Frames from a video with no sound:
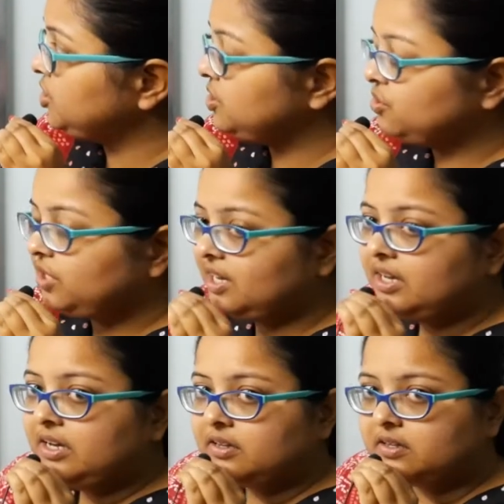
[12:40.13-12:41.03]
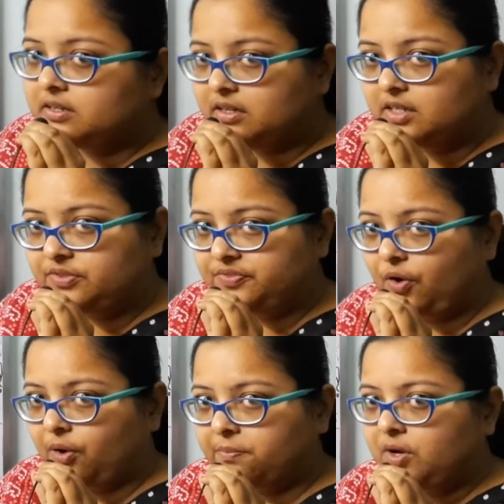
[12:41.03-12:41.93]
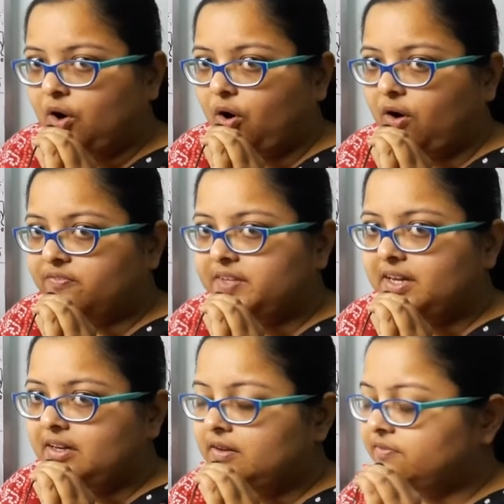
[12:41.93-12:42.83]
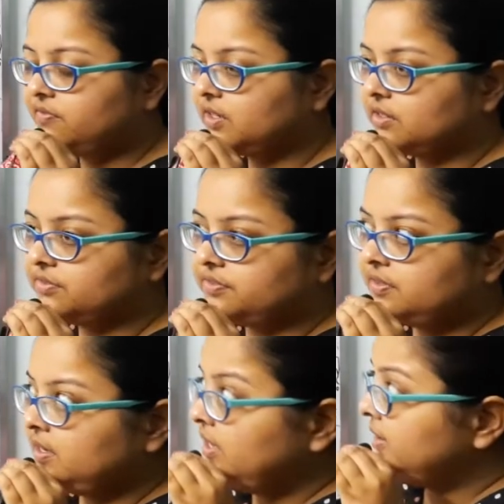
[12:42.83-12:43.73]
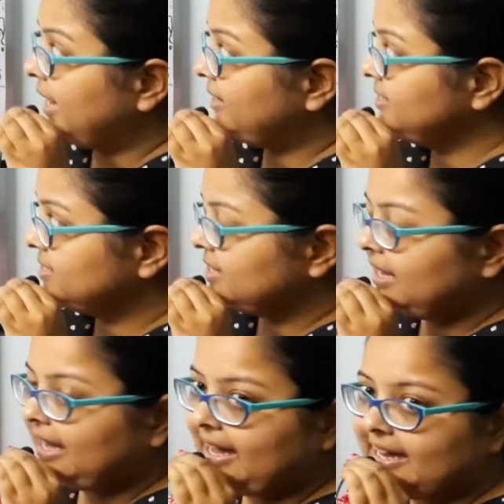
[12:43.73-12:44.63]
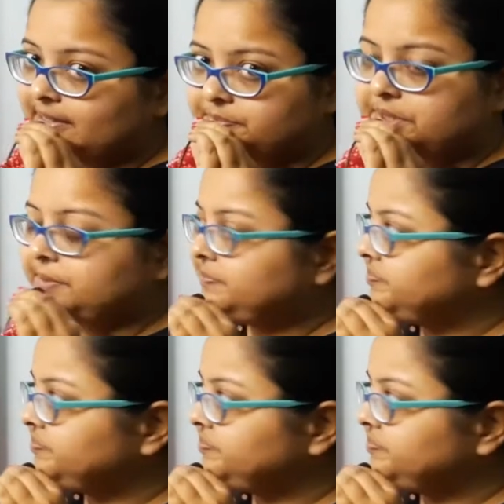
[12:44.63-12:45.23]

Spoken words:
into the third form of the verb, that is helped.